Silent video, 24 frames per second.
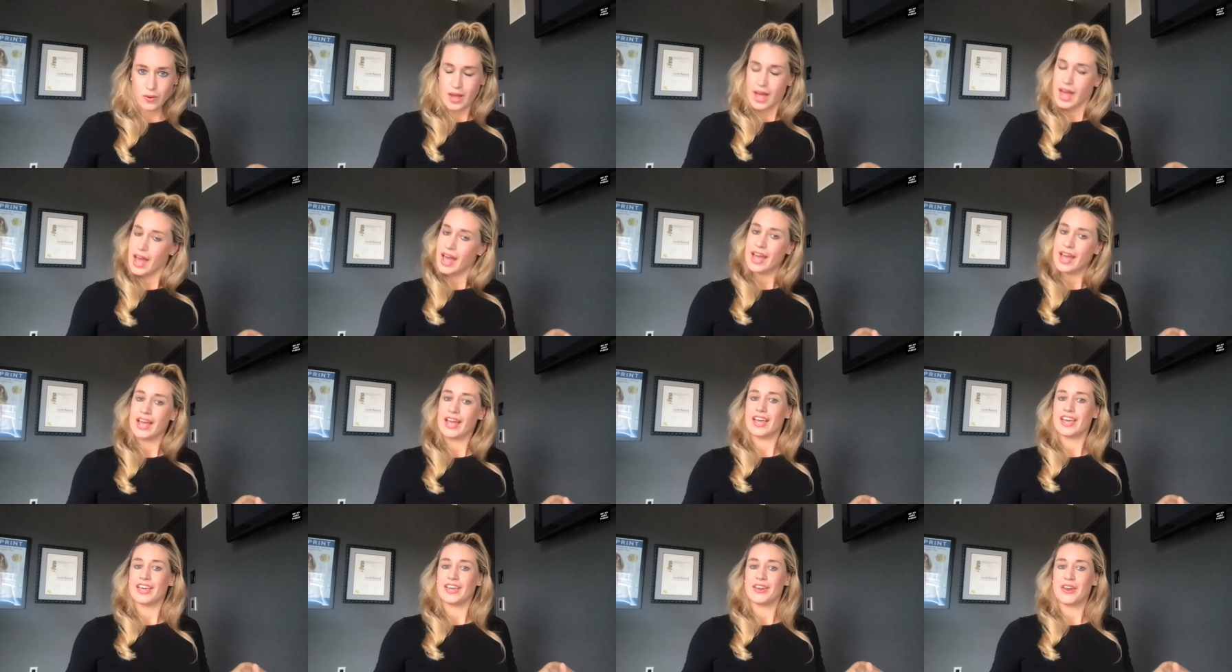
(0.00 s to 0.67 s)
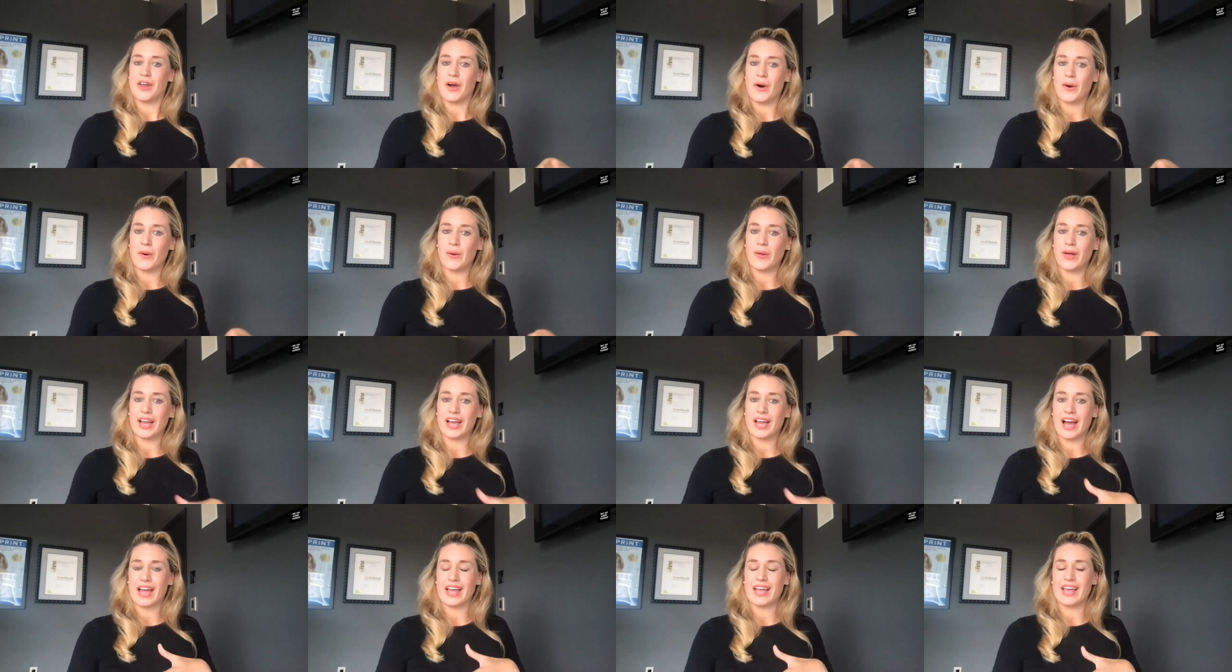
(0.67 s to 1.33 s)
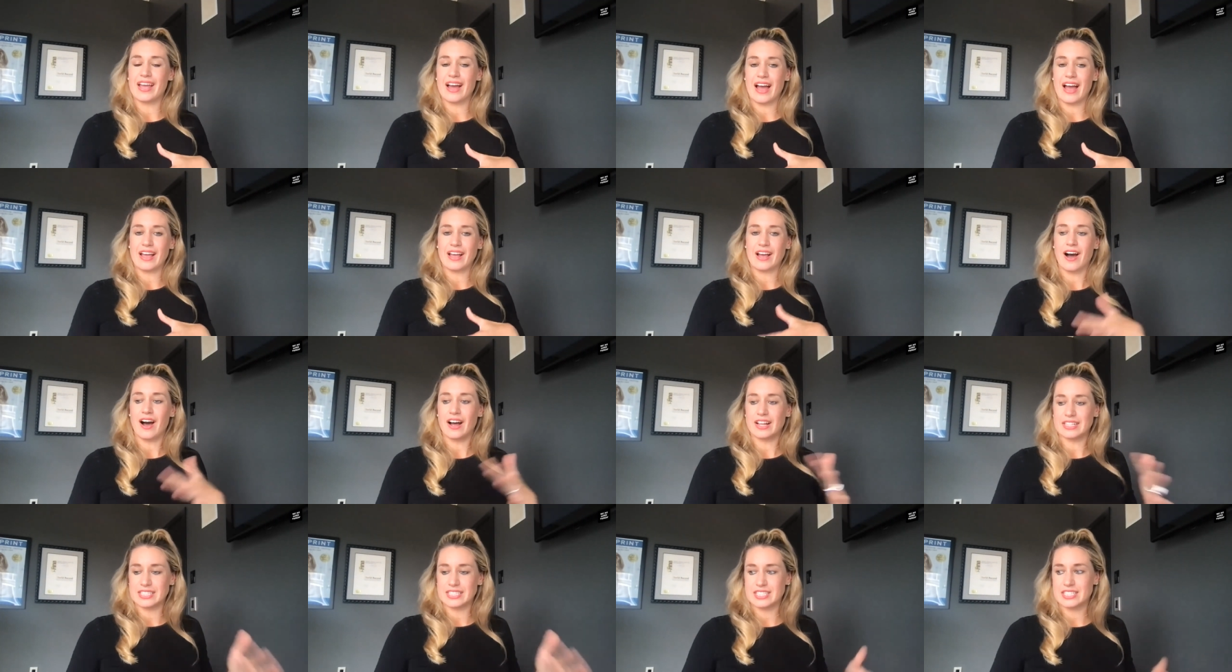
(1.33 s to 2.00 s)
okay you know yeah. like i i
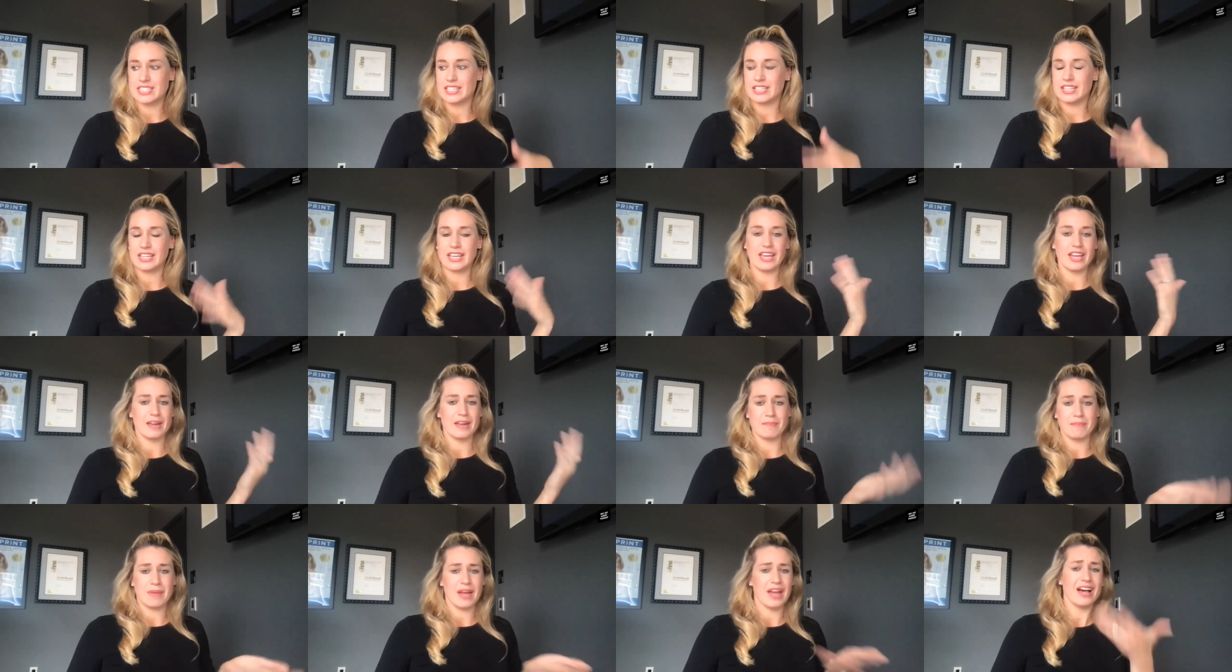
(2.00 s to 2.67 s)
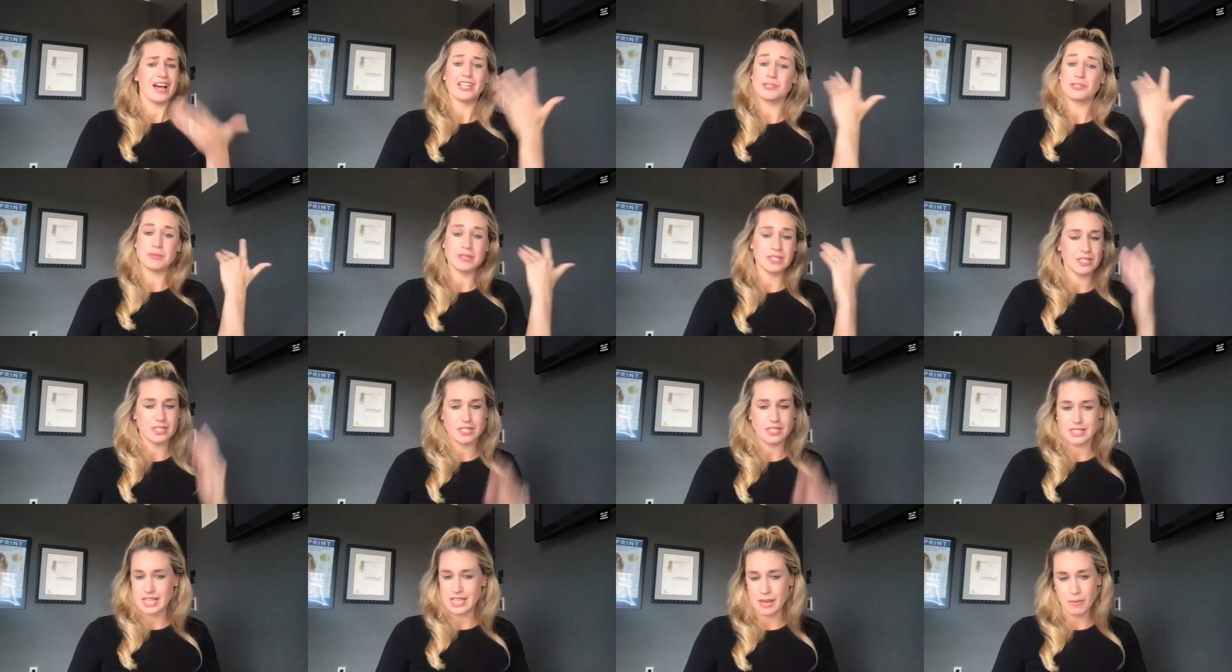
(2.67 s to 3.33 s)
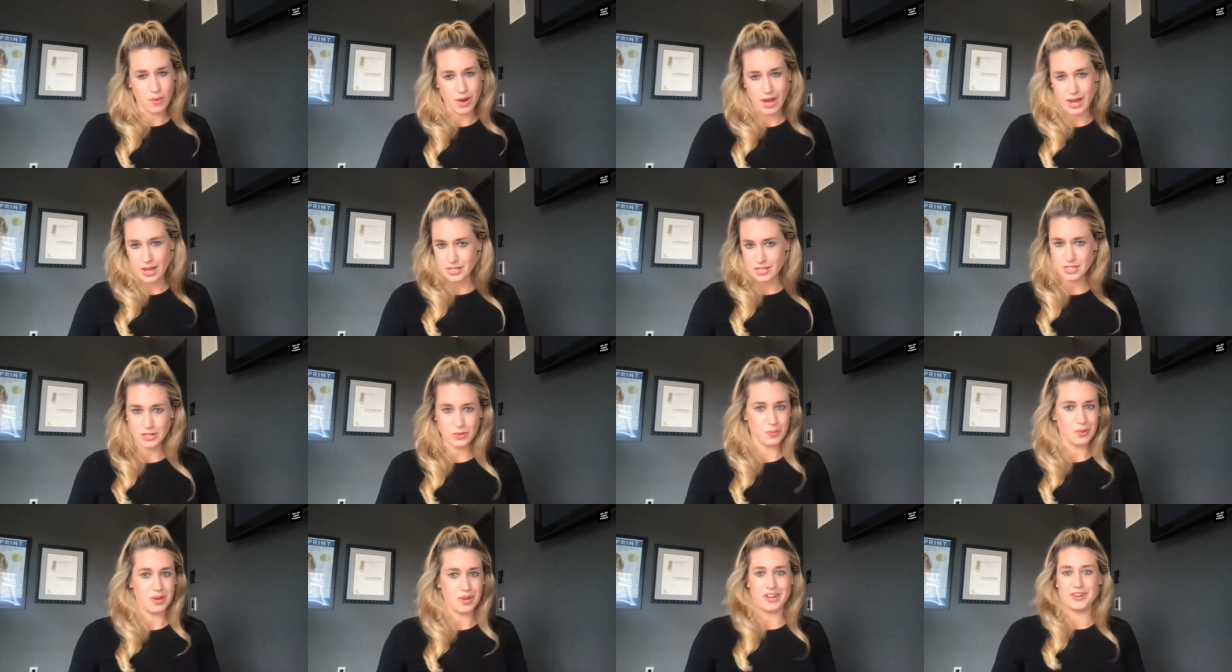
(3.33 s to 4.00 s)
constantly and my husband's the same way
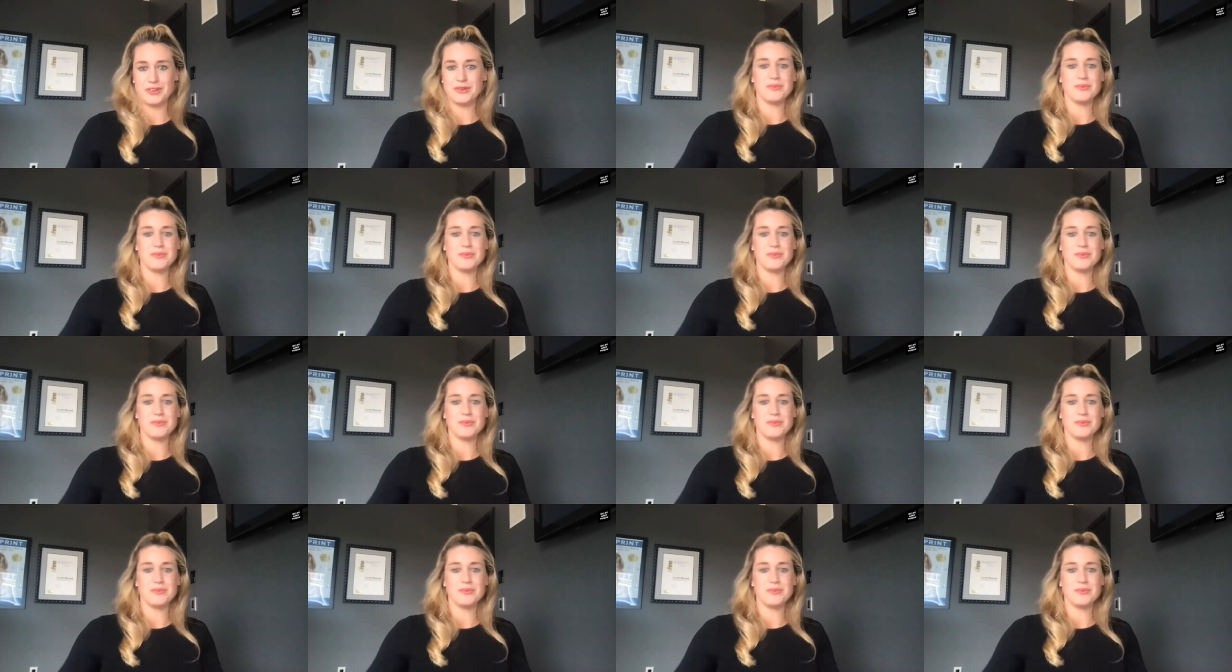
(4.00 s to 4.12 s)
so